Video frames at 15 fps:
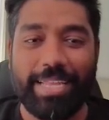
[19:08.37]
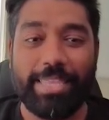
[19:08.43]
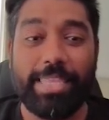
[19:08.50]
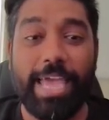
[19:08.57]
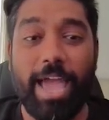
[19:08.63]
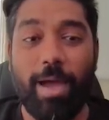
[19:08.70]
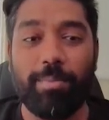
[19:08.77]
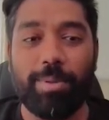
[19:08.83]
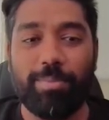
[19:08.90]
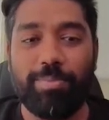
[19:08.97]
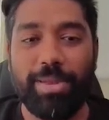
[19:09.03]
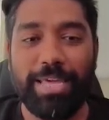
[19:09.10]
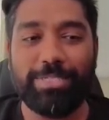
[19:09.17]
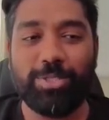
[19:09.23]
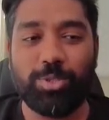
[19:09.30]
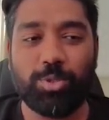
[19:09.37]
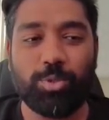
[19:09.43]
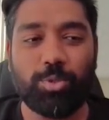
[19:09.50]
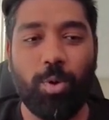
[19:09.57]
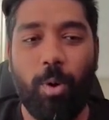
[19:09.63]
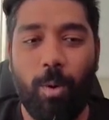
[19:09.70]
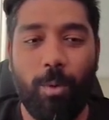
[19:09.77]
They have been playing
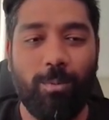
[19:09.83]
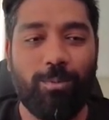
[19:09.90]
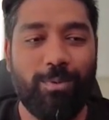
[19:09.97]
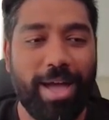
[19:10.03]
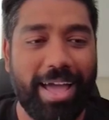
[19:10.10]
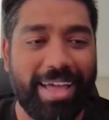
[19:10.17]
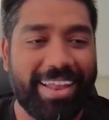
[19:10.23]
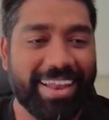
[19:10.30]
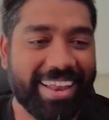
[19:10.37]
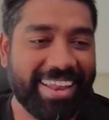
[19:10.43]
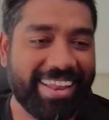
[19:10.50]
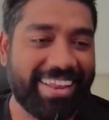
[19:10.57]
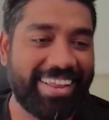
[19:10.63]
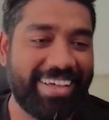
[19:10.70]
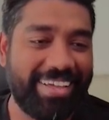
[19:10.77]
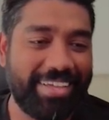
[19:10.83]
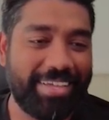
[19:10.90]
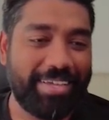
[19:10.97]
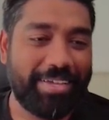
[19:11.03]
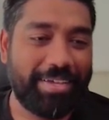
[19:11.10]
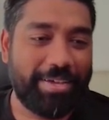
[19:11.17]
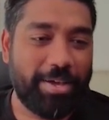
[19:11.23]
so well.
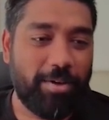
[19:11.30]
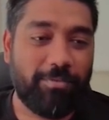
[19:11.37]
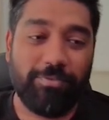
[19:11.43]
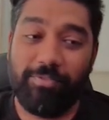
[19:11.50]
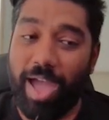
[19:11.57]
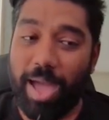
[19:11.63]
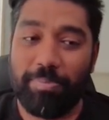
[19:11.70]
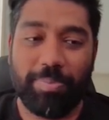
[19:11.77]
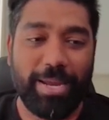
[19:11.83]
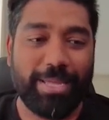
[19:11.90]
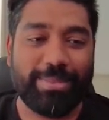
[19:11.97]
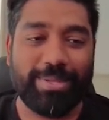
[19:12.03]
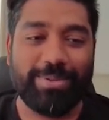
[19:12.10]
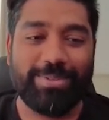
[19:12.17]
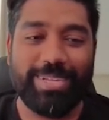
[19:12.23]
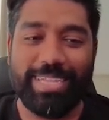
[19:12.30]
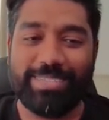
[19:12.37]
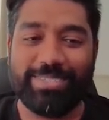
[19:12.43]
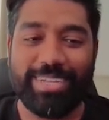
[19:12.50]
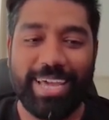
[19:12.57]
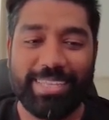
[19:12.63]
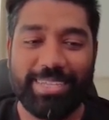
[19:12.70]
Fair play to
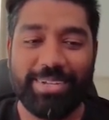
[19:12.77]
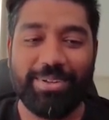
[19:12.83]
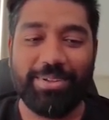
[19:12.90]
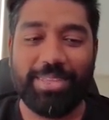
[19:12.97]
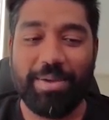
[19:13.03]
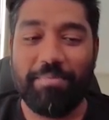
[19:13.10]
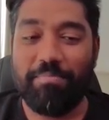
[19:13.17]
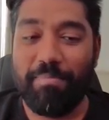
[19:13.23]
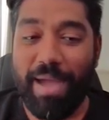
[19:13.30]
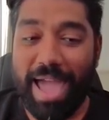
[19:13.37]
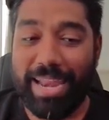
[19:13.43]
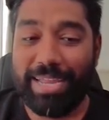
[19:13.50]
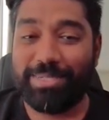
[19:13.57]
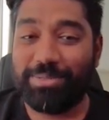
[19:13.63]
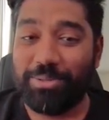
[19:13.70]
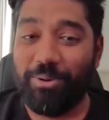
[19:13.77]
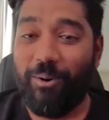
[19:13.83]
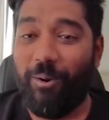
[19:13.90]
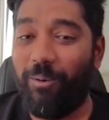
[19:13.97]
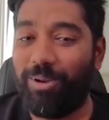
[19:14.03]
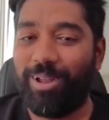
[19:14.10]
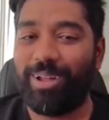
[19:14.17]
Leeds United. No, they managed to
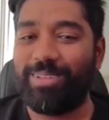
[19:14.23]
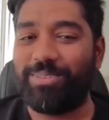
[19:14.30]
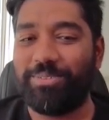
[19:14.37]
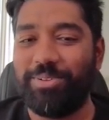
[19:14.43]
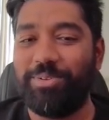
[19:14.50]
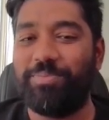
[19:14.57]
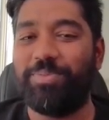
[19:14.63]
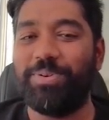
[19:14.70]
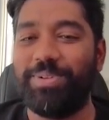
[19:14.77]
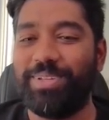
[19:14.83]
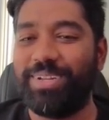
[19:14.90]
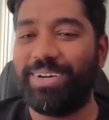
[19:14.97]
hold on to Liverpool, you